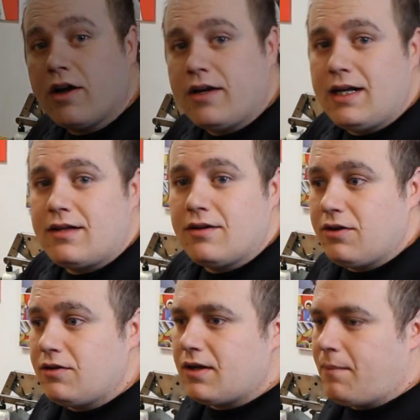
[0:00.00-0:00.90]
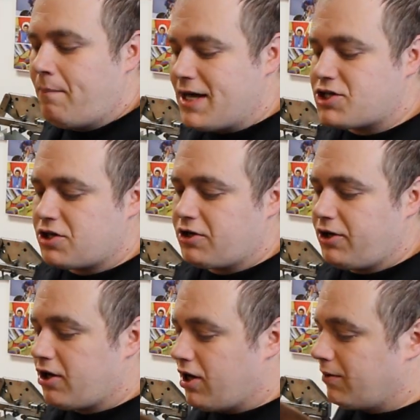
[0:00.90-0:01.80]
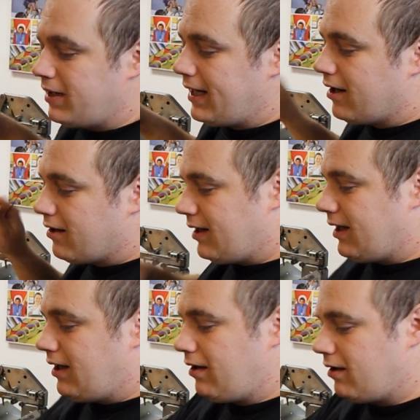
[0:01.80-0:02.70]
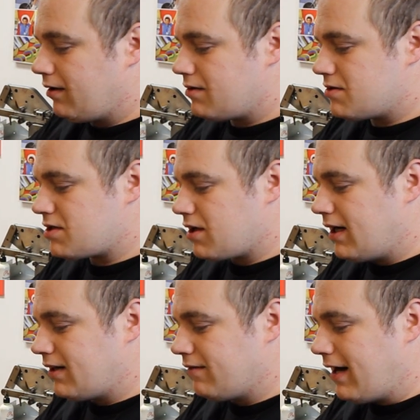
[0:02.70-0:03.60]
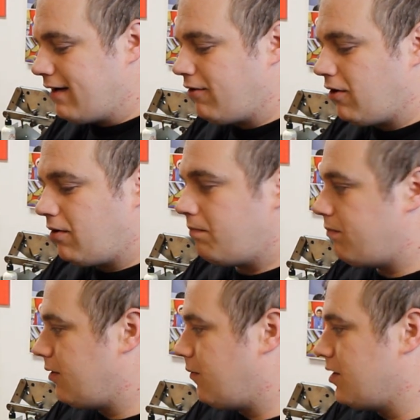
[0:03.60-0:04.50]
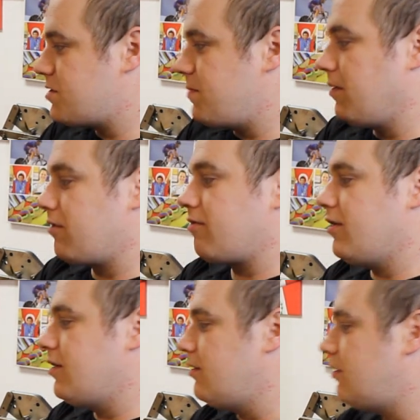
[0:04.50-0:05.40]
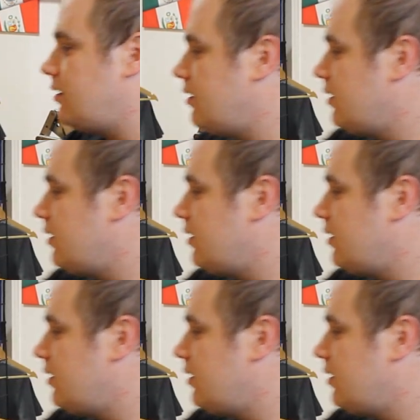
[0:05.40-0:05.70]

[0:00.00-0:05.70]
All you need to do to measure your own ERD, start at the valve hole, put one spoke through,